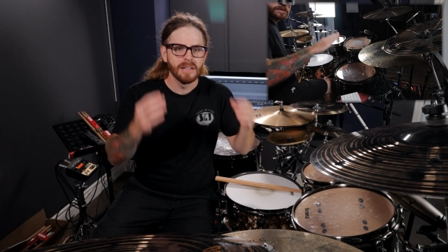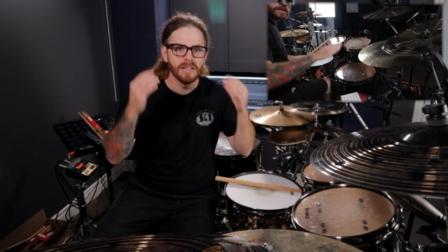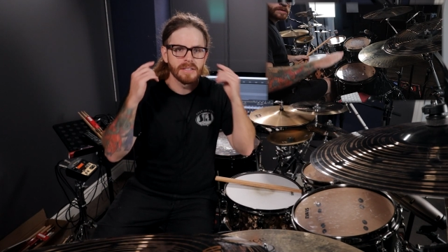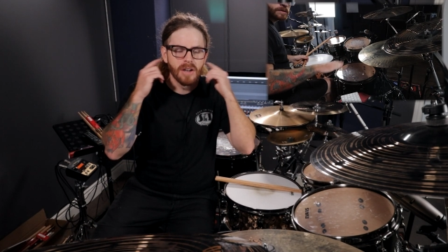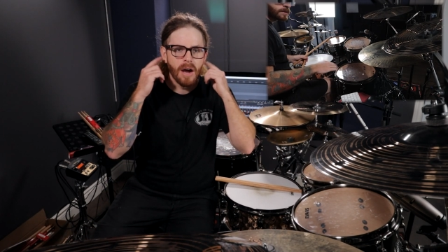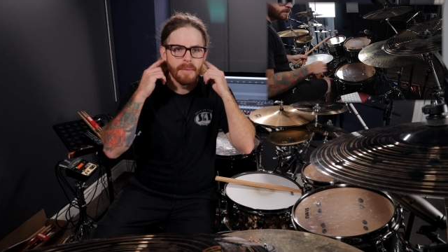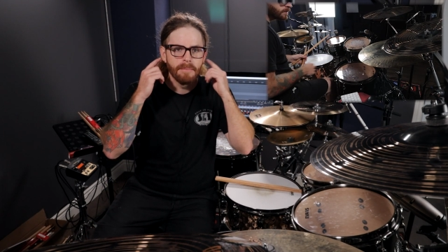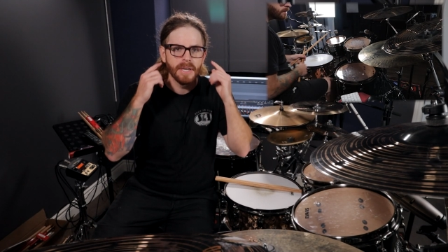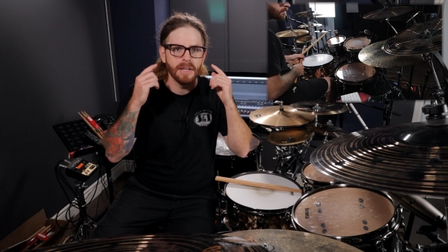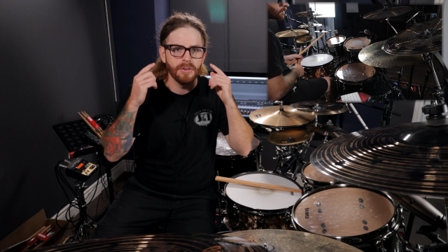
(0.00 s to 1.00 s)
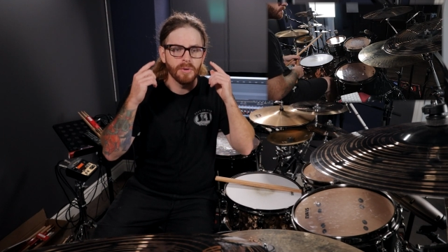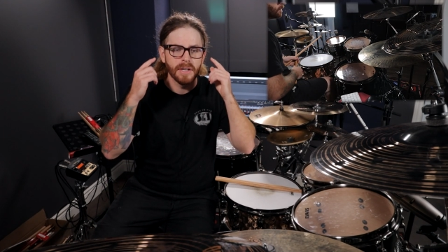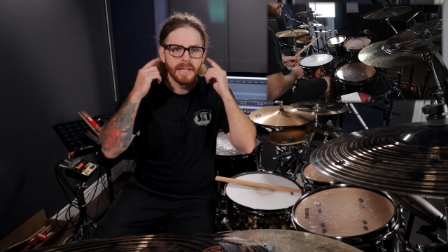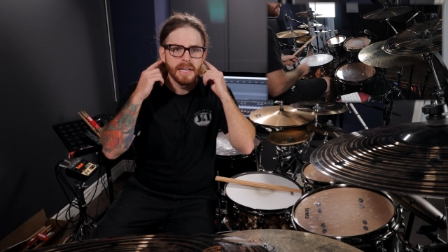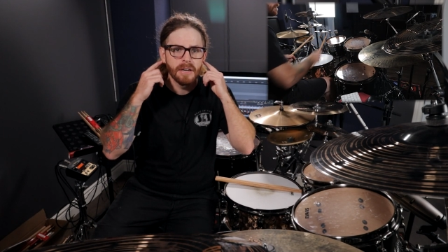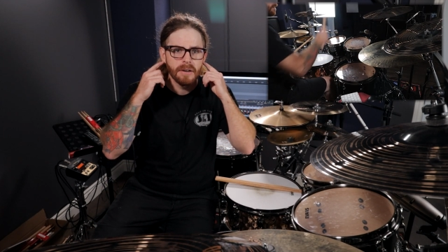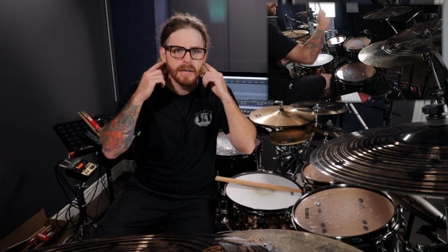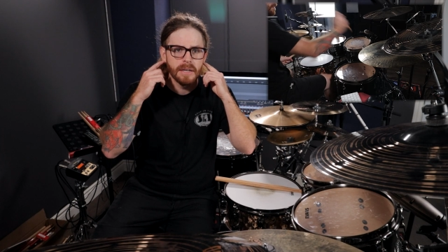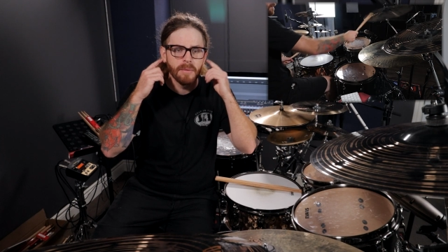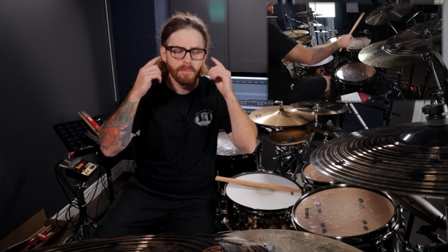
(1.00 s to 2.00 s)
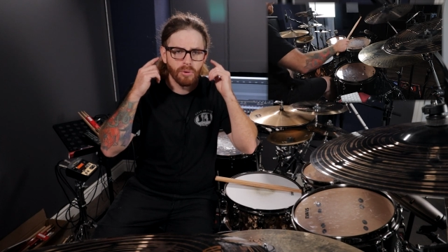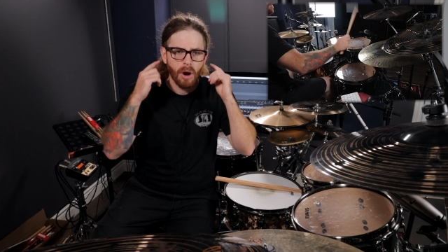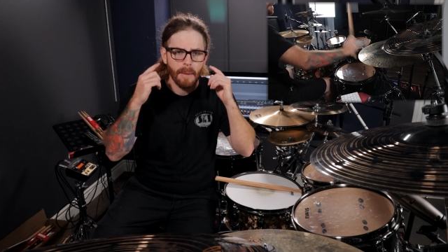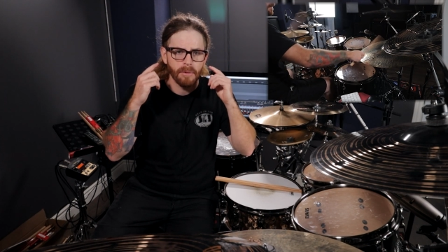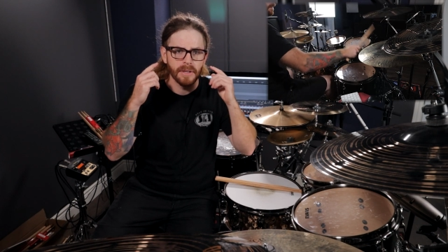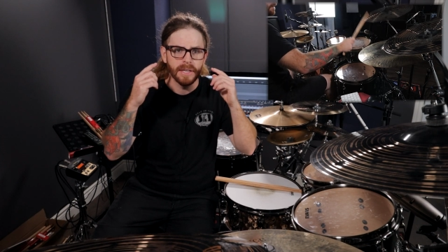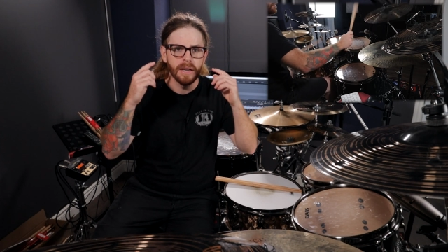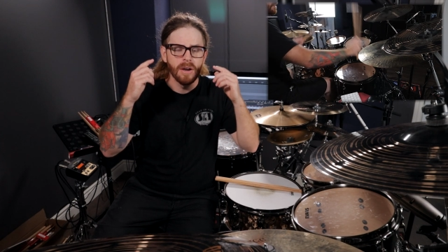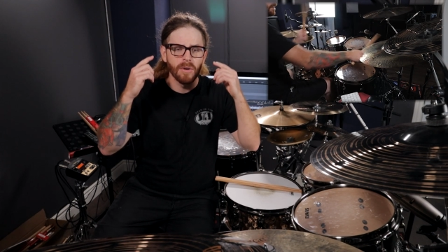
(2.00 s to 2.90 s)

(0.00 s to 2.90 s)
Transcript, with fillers: does not mean you can hear it properly,